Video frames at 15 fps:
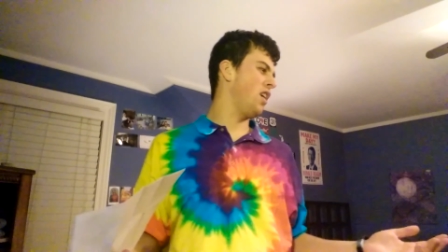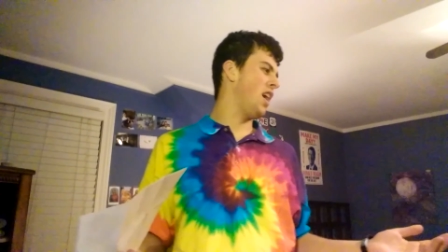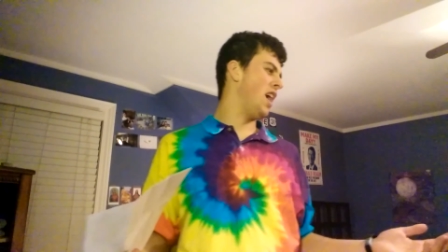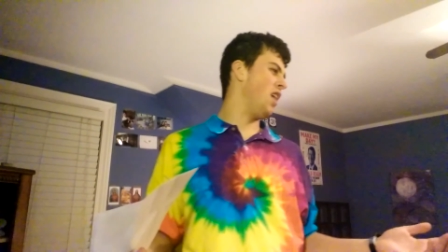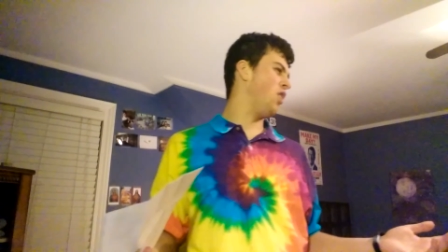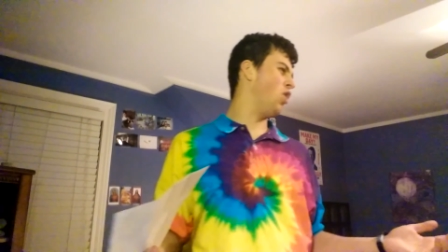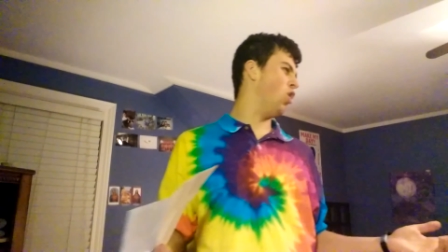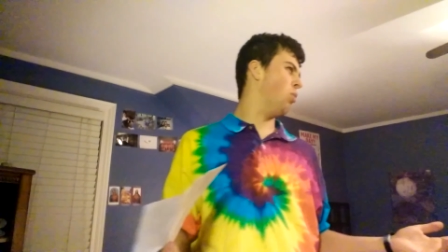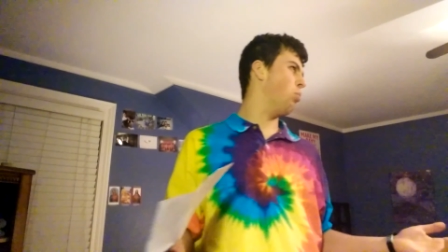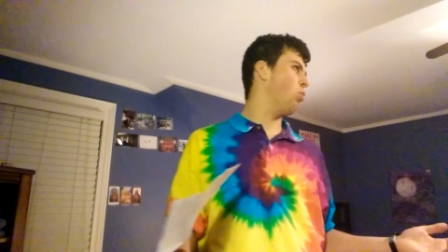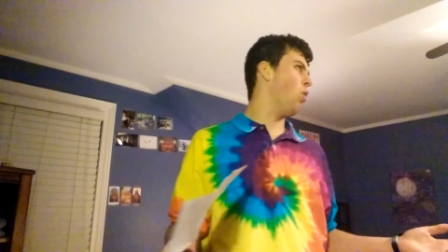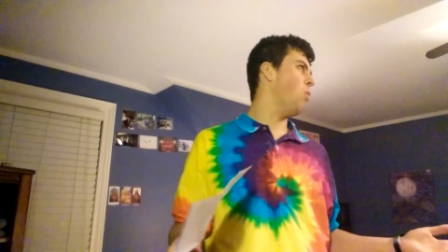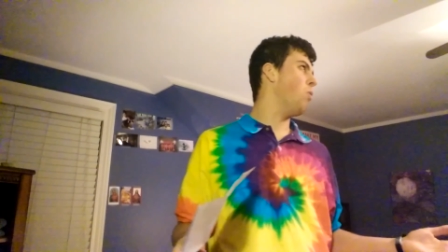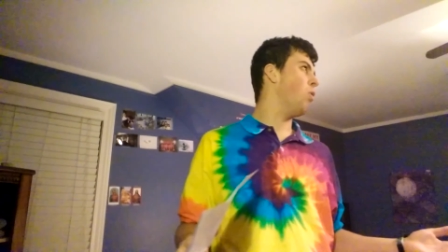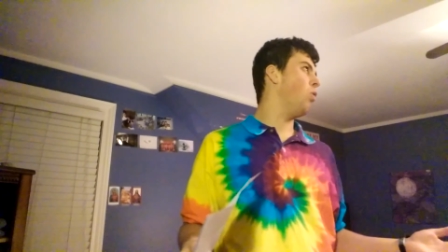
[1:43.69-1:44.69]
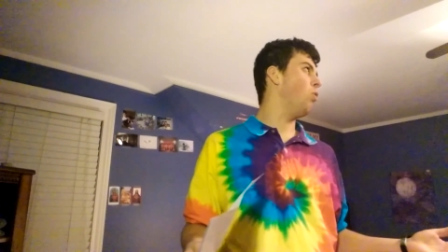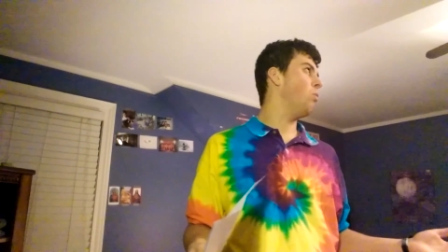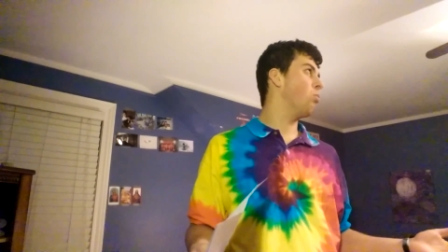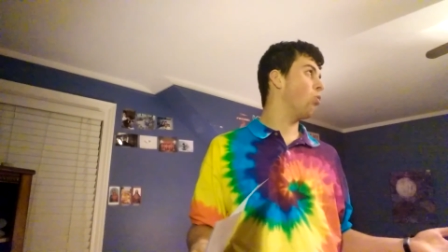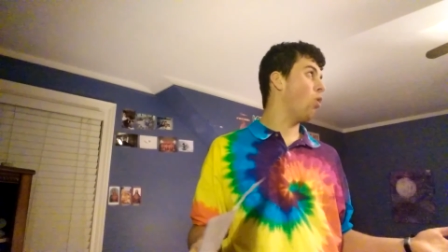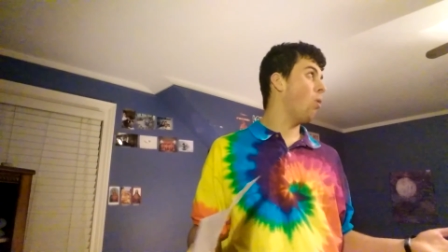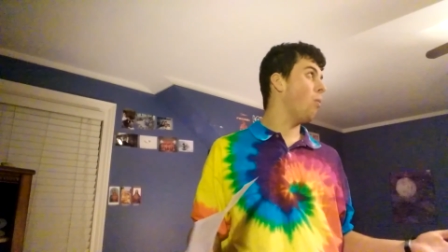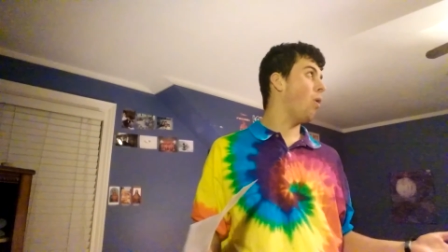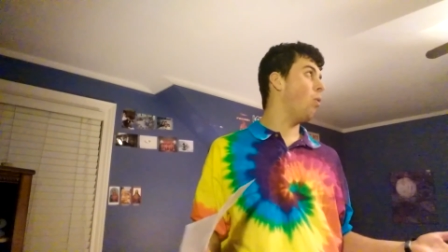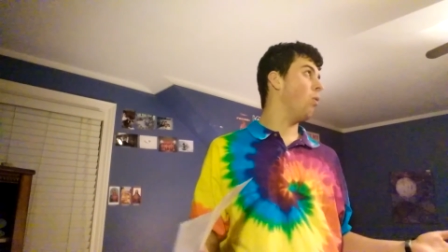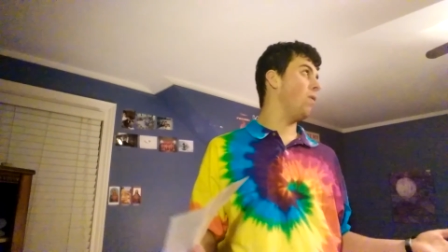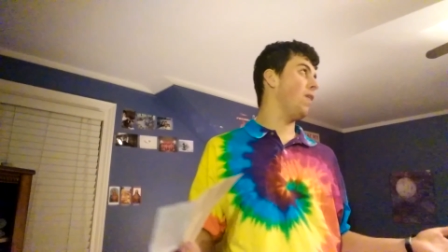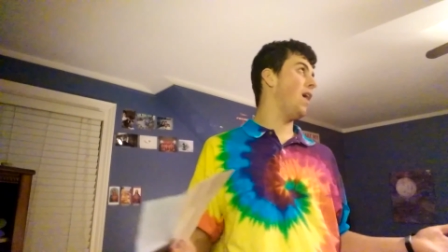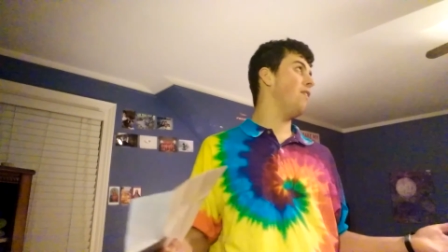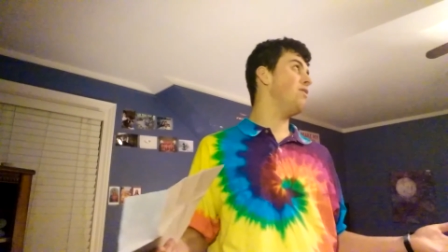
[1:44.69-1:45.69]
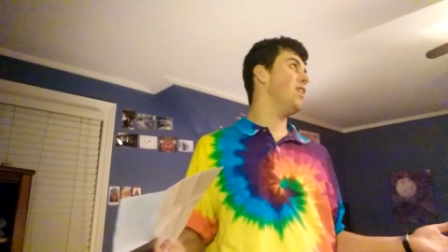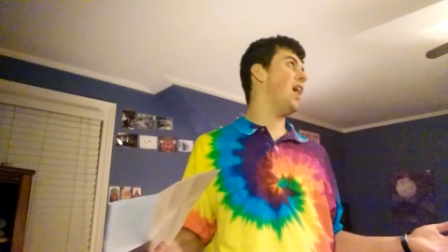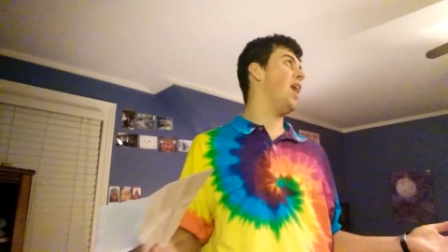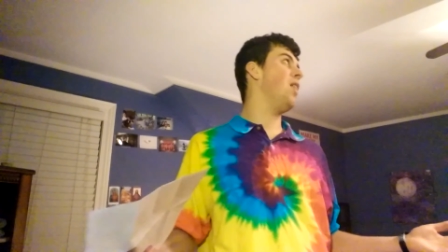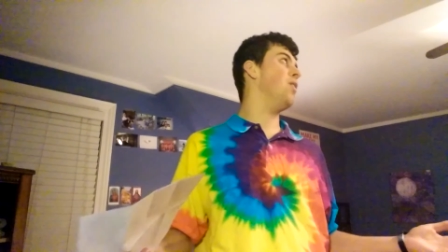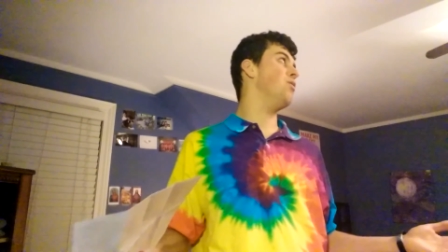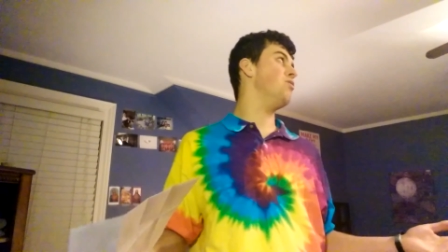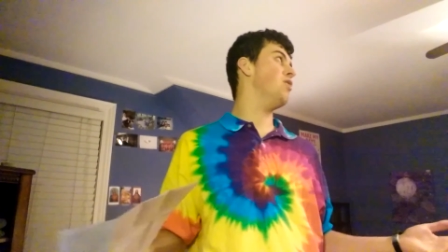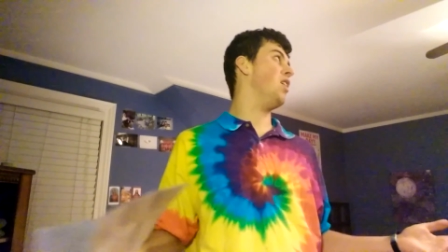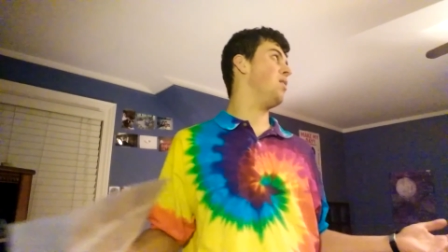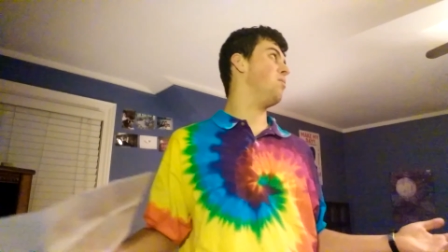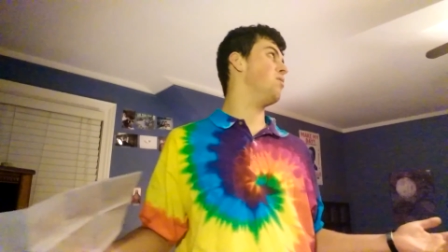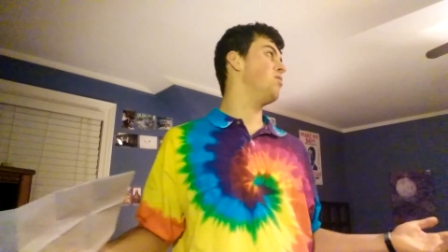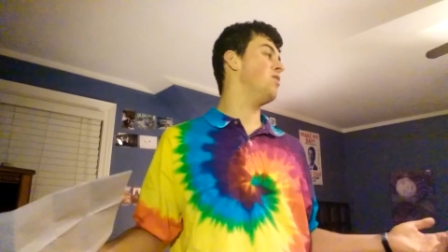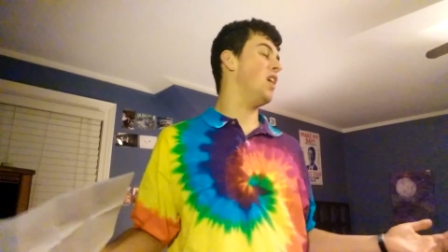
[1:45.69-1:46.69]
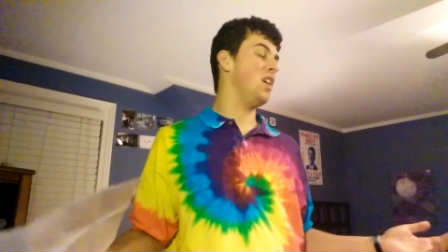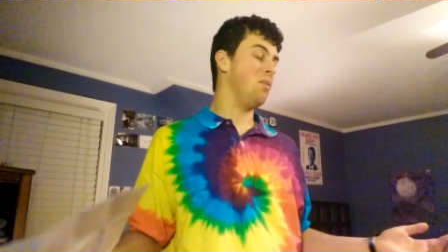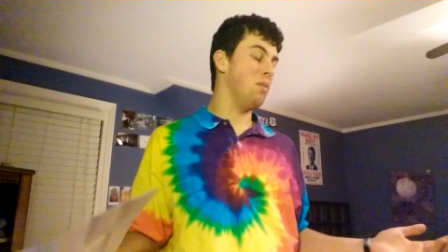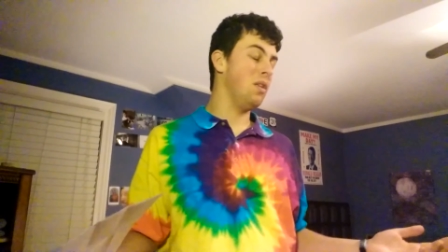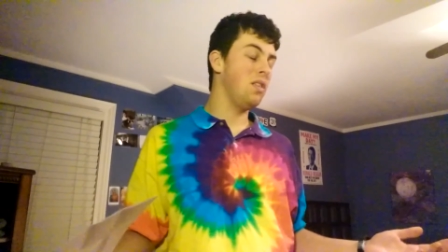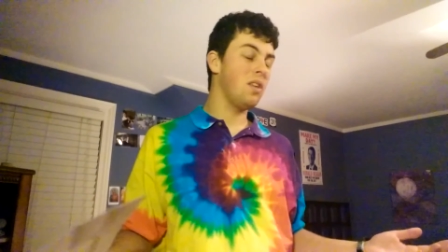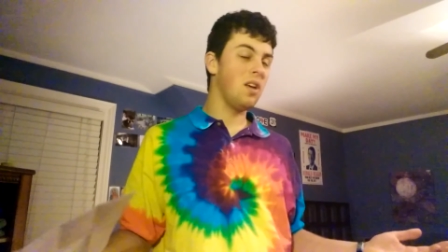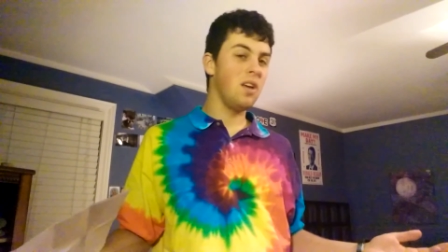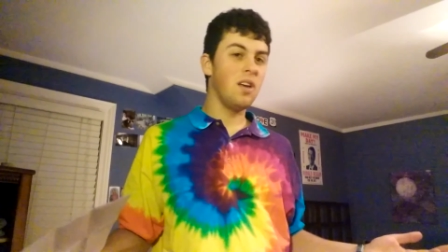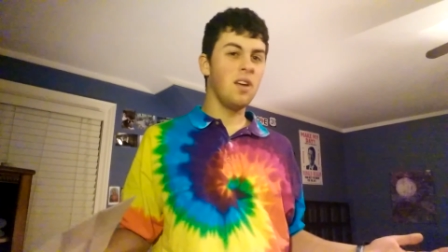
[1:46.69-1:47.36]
can't cut a promo promo were left out of the seg segment,